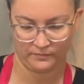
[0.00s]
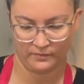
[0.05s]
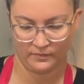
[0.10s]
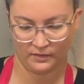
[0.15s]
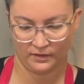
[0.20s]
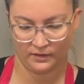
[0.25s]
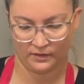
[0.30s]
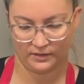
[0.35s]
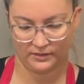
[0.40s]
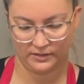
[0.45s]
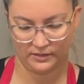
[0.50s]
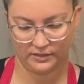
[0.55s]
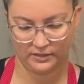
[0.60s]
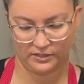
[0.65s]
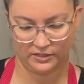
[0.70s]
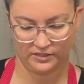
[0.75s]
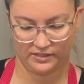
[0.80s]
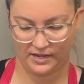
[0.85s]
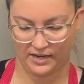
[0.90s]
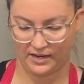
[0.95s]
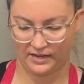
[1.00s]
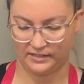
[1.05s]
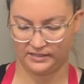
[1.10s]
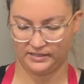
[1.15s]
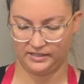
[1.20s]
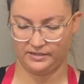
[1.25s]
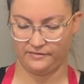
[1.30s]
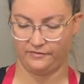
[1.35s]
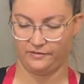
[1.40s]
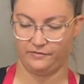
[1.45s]
Because then it just adds
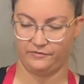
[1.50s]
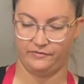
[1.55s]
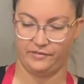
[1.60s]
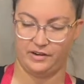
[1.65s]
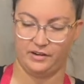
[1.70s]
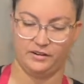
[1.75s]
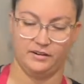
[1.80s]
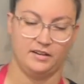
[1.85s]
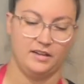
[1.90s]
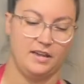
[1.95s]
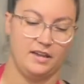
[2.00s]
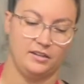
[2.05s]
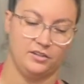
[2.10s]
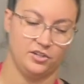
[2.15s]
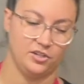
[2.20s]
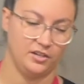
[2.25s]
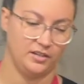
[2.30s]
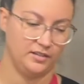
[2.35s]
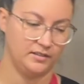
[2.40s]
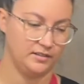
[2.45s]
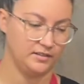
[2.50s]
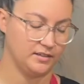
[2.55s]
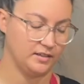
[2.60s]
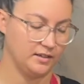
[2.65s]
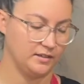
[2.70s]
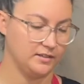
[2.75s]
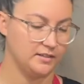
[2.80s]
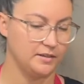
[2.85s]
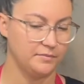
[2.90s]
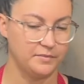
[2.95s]
different variations,
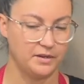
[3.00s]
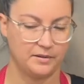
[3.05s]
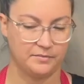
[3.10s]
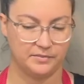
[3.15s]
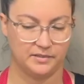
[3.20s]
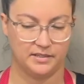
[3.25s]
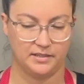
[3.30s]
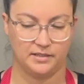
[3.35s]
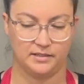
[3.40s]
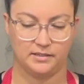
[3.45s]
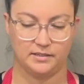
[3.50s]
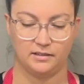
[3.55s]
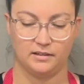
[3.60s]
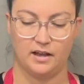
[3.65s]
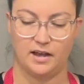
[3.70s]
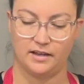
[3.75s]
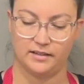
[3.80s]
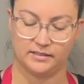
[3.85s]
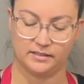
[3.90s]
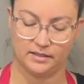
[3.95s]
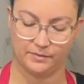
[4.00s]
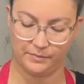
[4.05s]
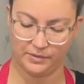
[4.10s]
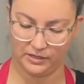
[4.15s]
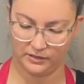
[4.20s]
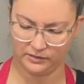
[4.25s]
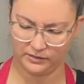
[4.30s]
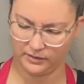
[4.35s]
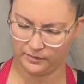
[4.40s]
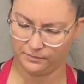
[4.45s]
because sometimes this glass can be
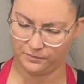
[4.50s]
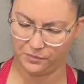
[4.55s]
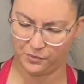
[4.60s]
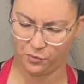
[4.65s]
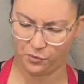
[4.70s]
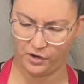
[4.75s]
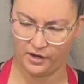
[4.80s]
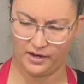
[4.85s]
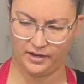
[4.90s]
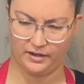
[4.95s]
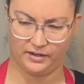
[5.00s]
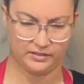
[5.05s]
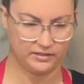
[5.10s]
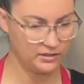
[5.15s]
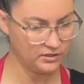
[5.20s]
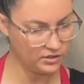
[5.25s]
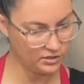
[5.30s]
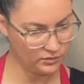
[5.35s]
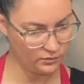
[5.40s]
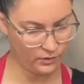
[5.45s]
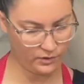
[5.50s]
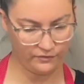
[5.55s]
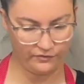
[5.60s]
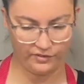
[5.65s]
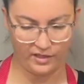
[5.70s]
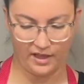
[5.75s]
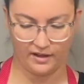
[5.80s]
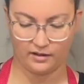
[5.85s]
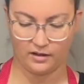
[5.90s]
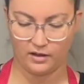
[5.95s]
a little boring because it's just one
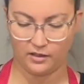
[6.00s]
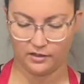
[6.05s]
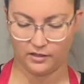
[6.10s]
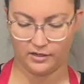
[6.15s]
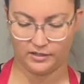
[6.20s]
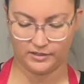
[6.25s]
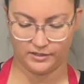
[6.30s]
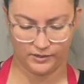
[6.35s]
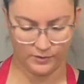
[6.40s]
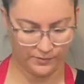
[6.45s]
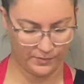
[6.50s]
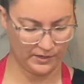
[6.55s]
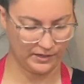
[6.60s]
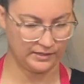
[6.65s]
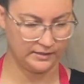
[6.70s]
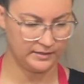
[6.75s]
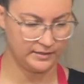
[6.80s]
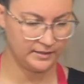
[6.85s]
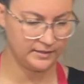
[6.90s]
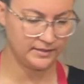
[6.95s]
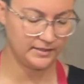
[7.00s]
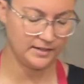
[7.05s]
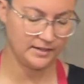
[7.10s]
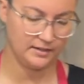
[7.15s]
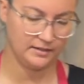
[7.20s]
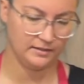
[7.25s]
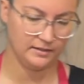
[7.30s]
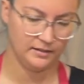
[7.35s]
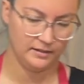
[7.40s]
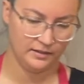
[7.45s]
flat color, it's super
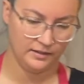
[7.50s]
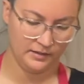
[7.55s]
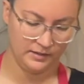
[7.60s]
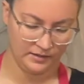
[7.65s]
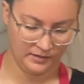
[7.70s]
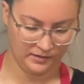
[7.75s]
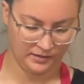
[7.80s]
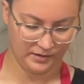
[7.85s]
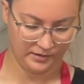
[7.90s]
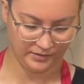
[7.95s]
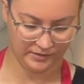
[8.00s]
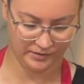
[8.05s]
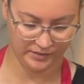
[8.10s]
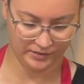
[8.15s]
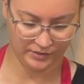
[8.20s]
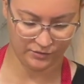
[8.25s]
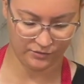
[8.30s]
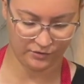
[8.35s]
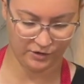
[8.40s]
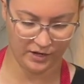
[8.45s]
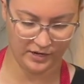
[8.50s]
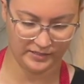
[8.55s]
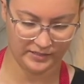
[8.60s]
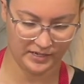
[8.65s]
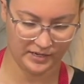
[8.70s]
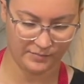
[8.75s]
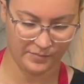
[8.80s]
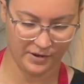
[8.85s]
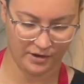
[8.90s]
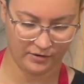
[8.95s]
consistent, nothing's too
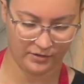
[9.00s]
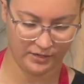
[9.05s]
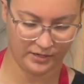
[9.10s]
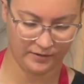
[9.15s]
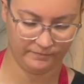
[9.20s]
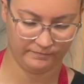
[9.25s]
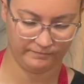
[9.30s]
crazy about it.